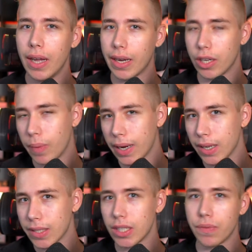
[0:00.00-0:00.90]
and get
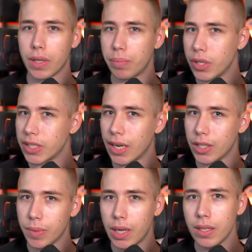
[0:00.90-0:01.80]
whitelisted for the pre-sale as
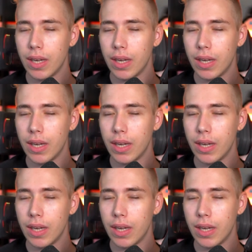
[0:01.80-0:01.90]
well